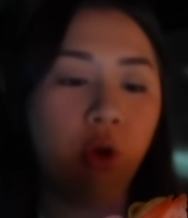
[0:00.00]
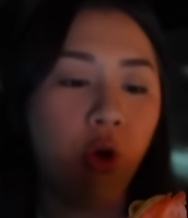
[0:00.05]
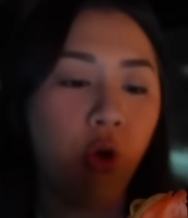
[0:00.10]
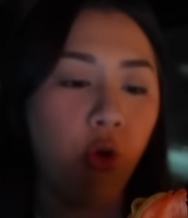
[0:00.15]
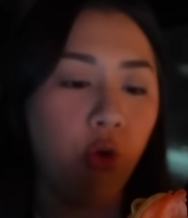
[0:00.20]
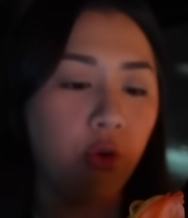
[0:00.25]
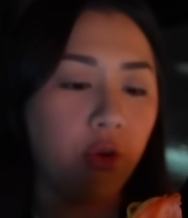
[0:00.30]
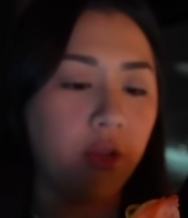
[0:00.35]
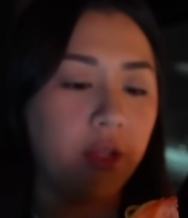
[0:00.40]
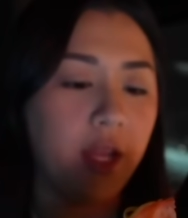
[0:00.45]

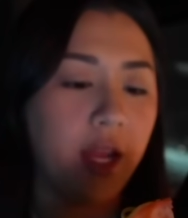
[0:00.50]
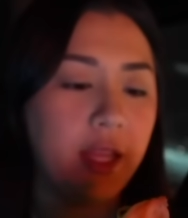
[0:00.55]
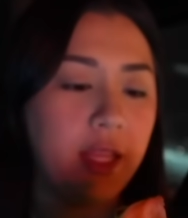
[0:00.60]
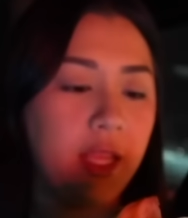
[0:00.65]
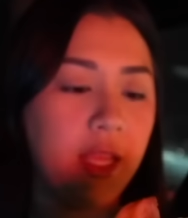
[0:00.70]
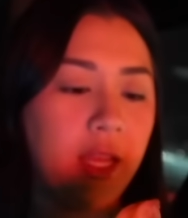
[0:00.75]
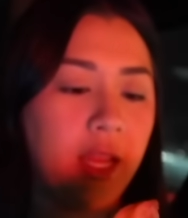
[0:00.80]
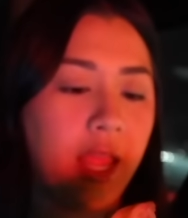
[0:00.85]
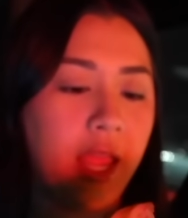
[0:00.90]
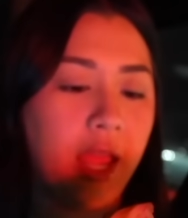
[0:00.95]
whole grilled
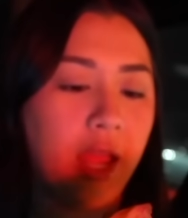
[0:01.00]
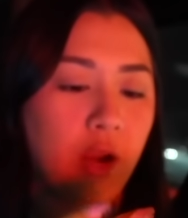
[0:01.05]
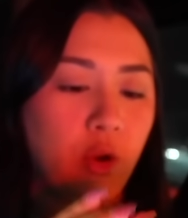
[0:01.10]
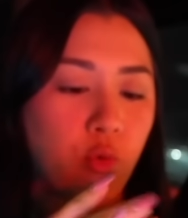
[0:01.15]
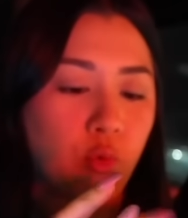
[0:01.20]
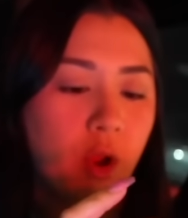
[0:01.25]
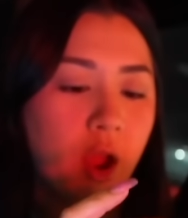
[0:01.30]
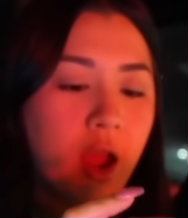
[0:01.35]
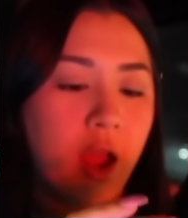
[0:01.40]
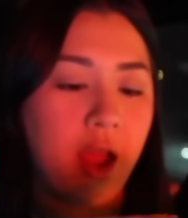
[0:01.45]
onion and
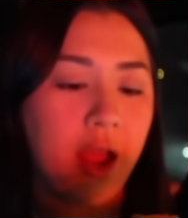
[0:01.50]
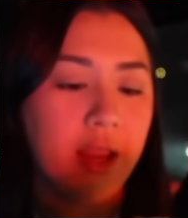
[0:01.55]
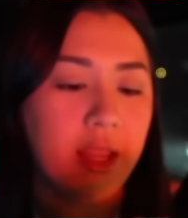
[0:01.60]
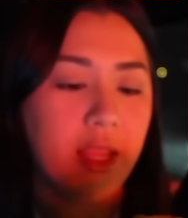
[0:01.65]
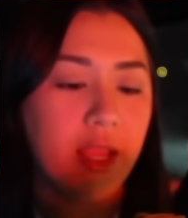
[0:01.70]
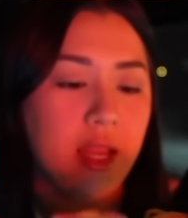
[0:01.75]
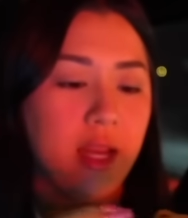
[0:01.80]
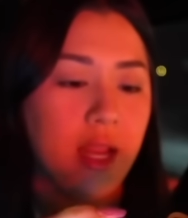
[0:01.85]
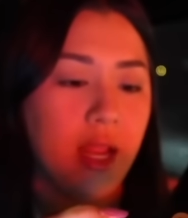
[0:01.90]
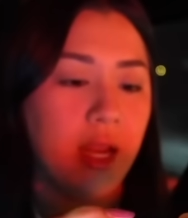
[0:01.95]
raw
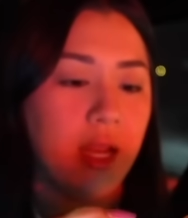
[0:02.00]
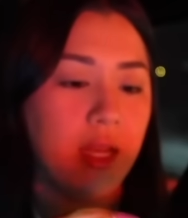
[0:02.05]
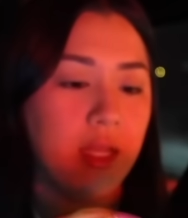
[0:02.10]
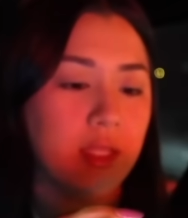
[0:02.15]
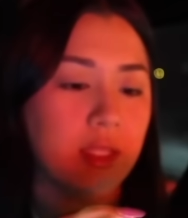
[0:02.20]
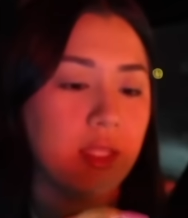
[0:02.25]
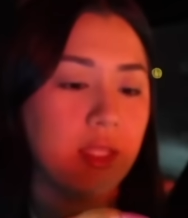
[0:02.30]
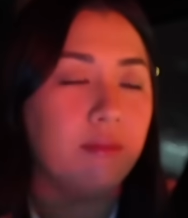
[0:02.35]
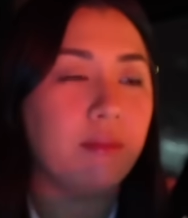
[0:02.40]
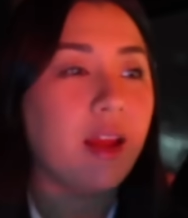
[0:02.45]
onion. And it
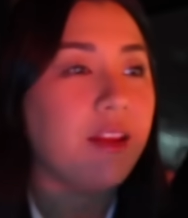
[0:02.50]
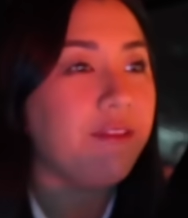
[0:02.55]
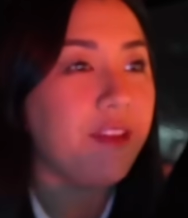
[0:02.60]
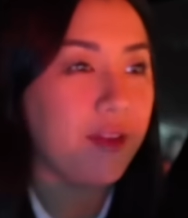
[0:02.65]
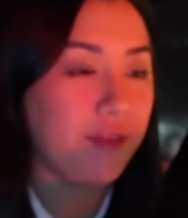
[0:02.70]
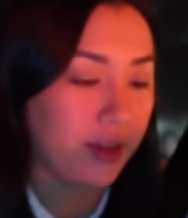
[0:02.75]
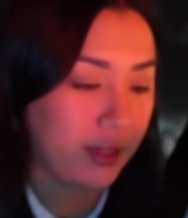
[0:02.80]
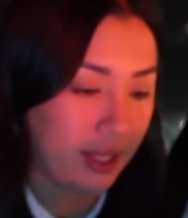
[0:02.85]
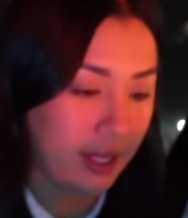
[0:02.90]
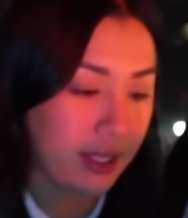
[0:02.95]
is my
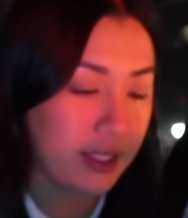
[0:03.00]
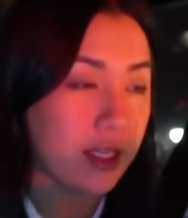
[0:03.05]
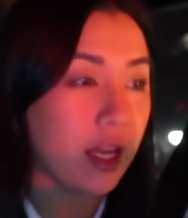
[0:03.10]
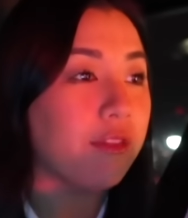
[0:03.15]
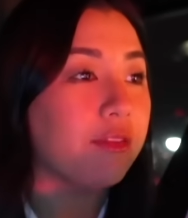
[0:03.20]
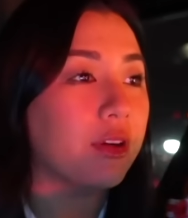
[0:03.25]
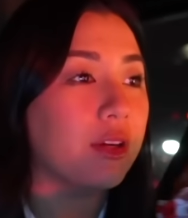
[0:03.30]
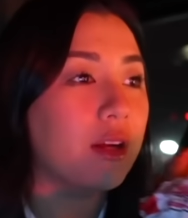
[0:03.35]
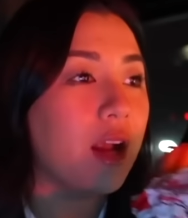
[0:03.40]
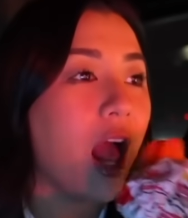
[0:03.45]
favorite things
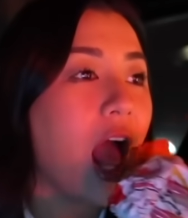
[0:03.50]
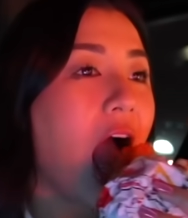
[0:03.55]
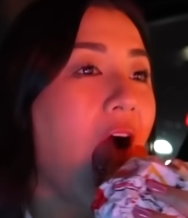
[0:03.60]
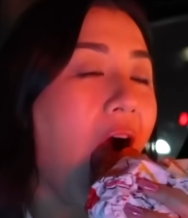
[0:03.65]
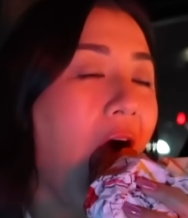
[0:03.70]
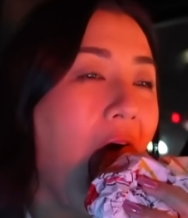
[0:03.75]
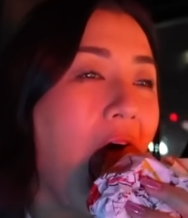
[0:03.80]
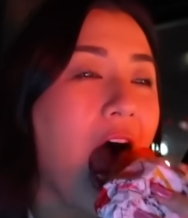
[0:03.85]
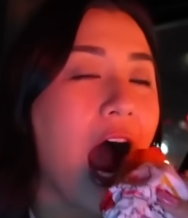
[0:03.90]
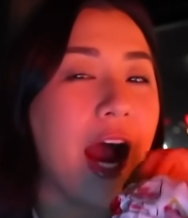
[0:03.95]
ever.
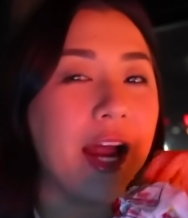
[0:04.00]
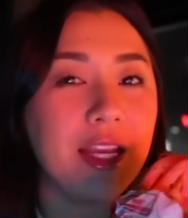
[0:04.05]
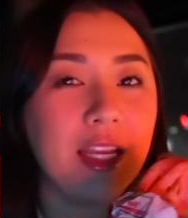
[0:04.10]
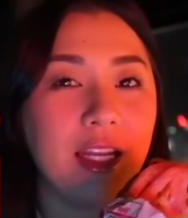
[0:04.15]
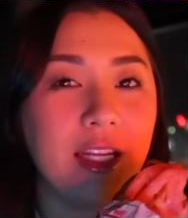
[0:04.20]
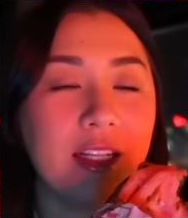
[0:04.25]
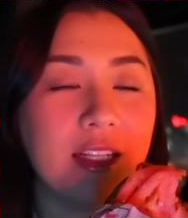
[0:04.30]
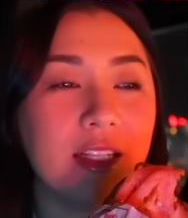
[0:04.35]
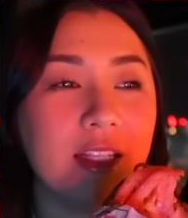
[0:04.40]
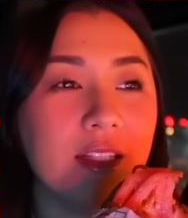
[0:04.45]

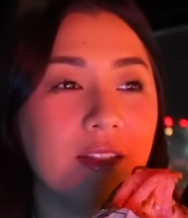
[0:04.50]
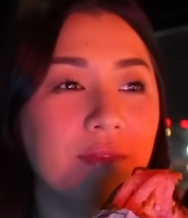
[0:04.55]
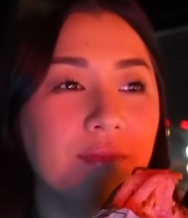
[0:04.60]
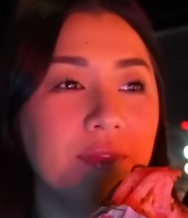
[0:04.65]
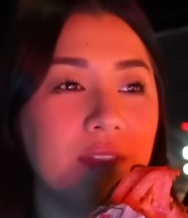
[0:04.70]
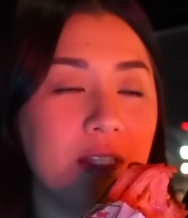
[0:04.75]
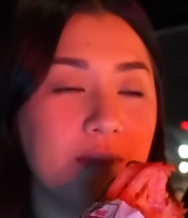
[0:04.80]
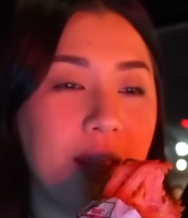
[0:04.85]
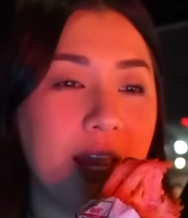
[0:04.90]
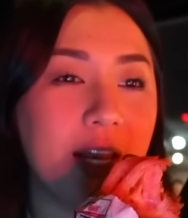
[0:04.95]
Onions,
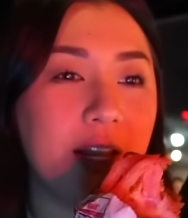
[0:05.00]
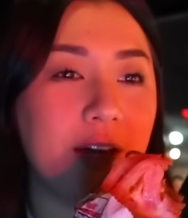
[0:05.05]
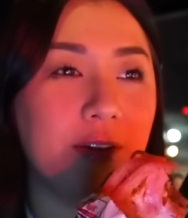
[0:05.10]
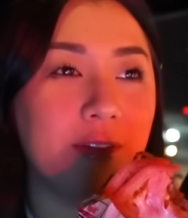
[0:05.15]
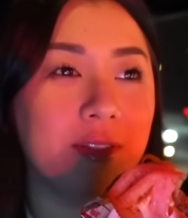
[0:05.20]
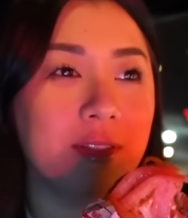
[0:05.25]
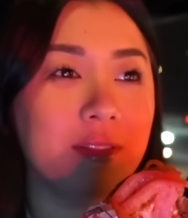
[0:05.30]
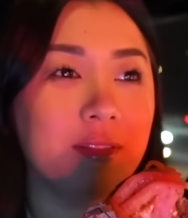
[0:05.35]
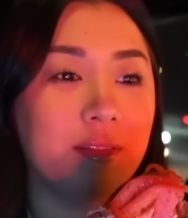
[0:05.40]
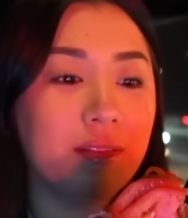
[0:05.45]

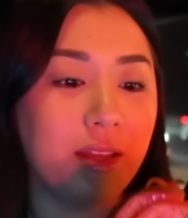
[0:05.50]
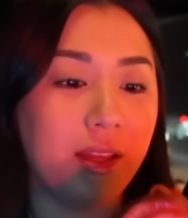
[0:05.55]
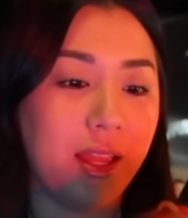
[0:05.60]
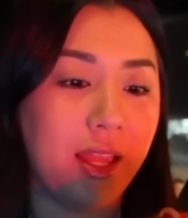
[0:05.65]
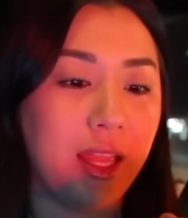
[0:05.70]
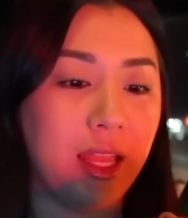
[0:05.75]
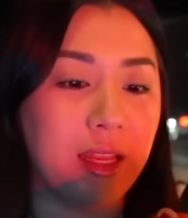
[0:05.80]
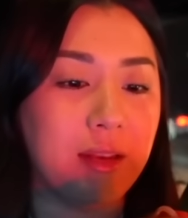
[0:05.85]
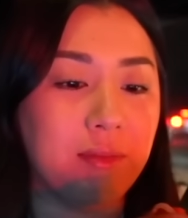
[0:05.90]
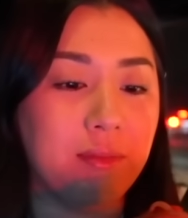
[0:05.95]
tomatoes,
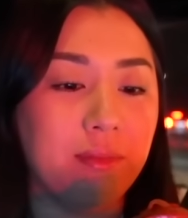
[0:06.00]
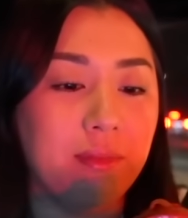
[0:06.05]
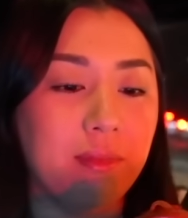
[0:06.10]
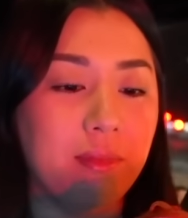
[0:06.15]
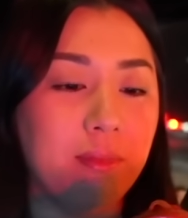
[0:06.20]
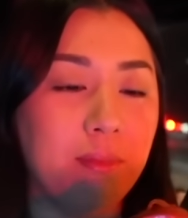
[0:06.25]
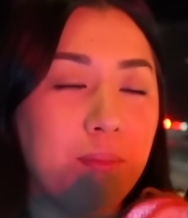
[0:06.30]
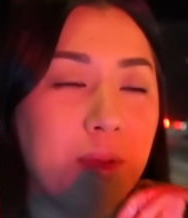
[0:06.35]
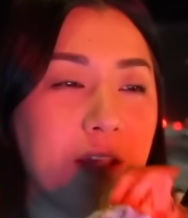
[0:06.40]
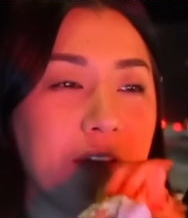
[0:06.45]
and
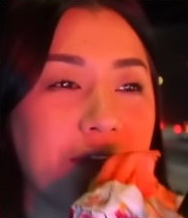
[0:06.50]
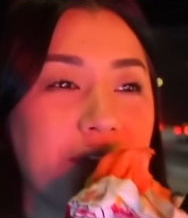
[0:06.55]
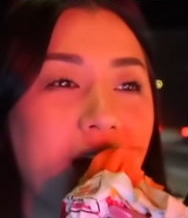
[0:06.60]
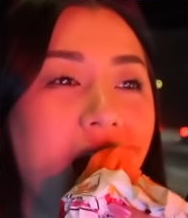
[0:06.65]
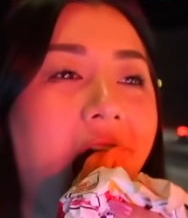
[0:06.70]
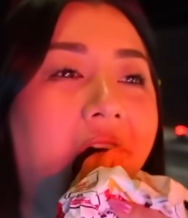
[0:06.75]
beef.